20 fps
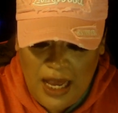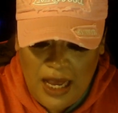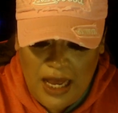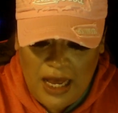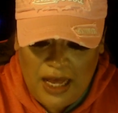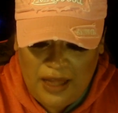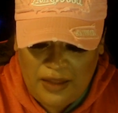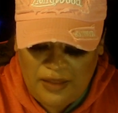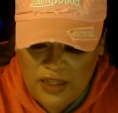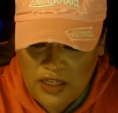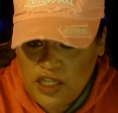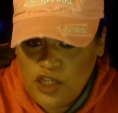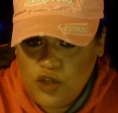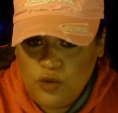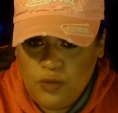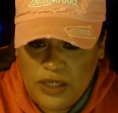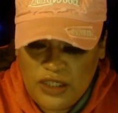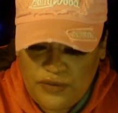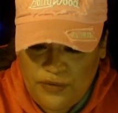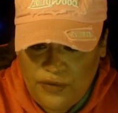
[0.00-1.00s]
Uh, this is
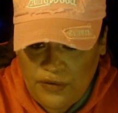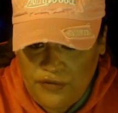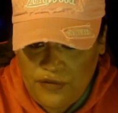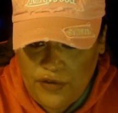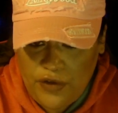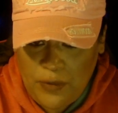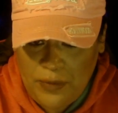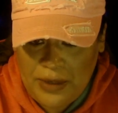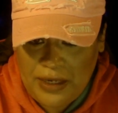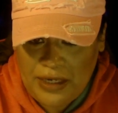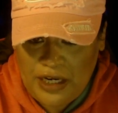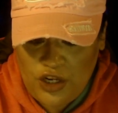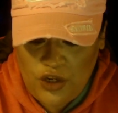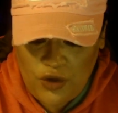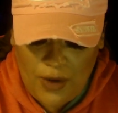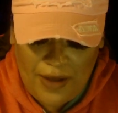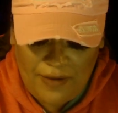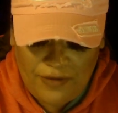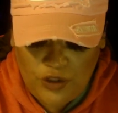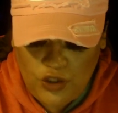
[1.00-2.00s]
wish fulfillment. You
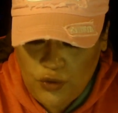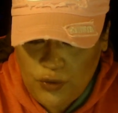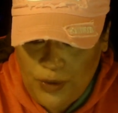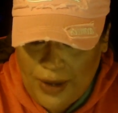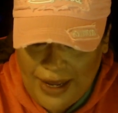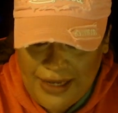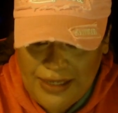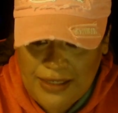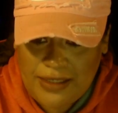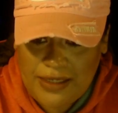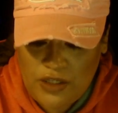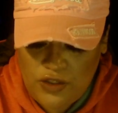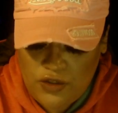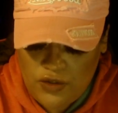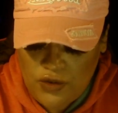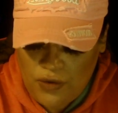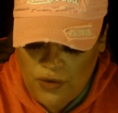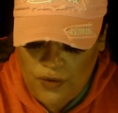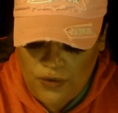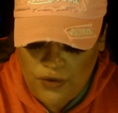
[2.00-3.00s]
have two aces,
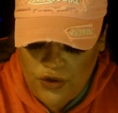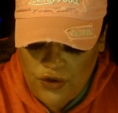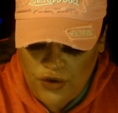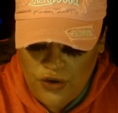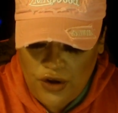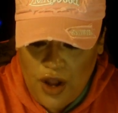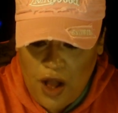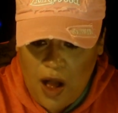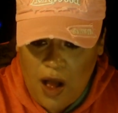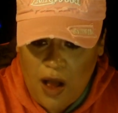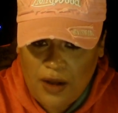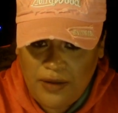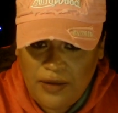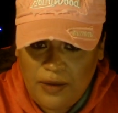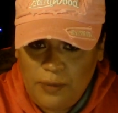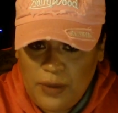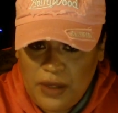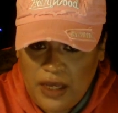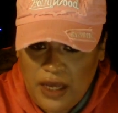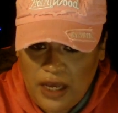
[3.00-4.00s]
so you're on the
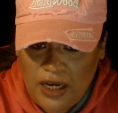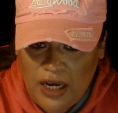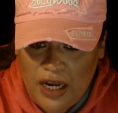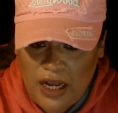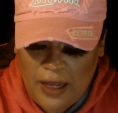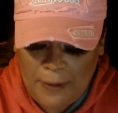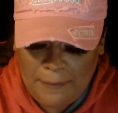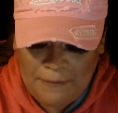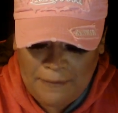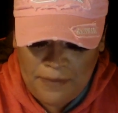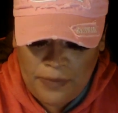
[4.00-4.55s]
beginning,